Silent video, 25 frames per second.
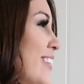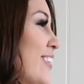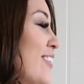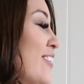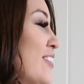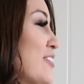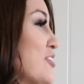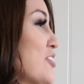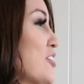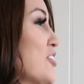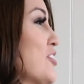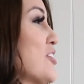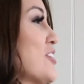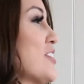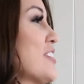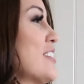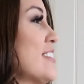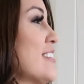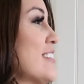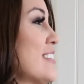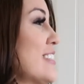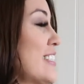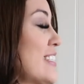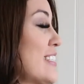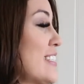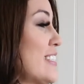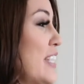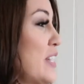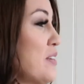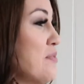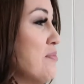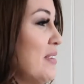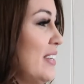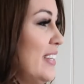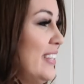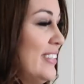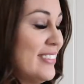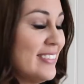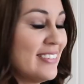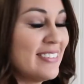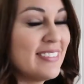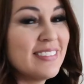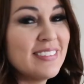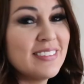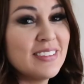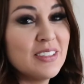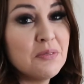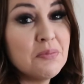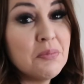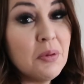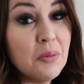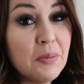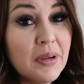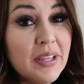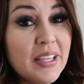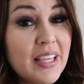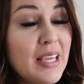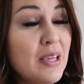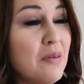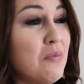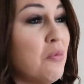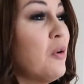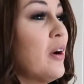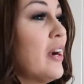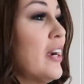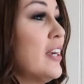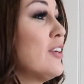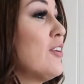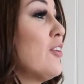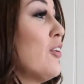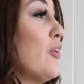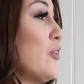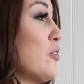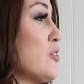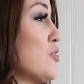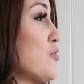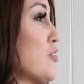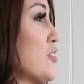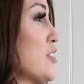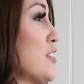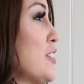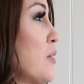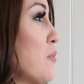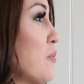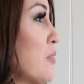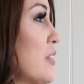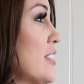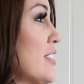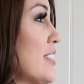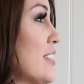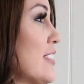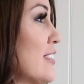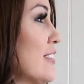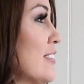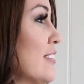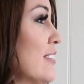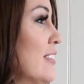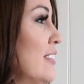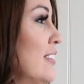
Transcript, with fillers: laundry just doesn't excite me. But yeah. we keep wearing clothes for some reason.